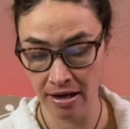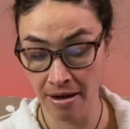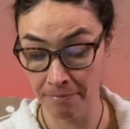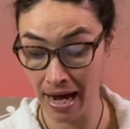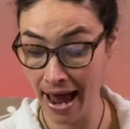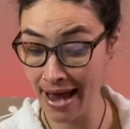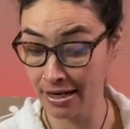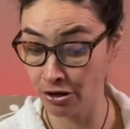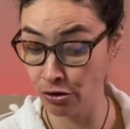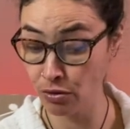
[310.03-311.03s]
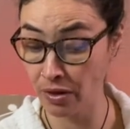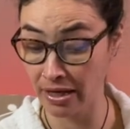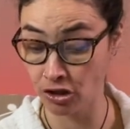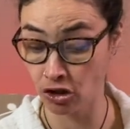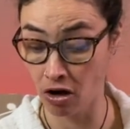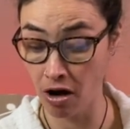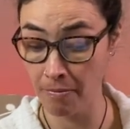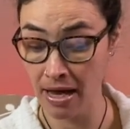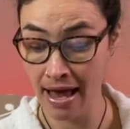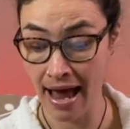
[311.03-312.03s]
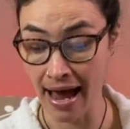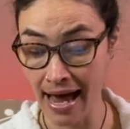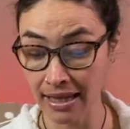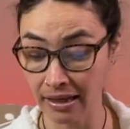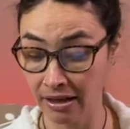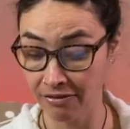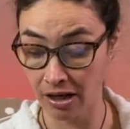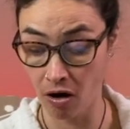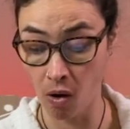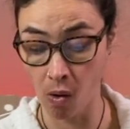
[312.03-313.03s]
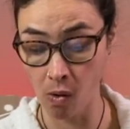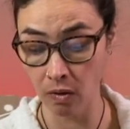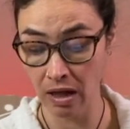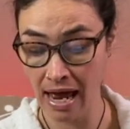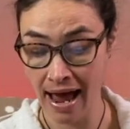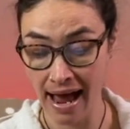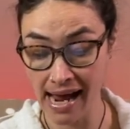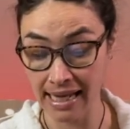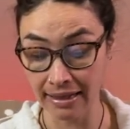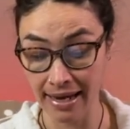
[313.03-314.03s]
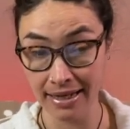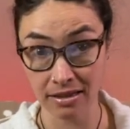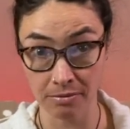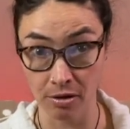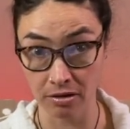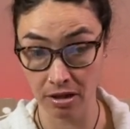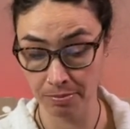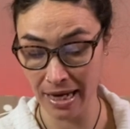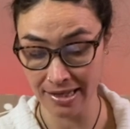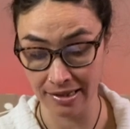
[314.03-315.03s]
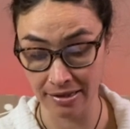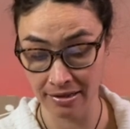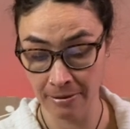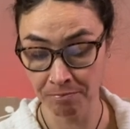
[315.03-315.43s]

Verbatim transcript: But I can do this job. I live in a hole. I like small spaces.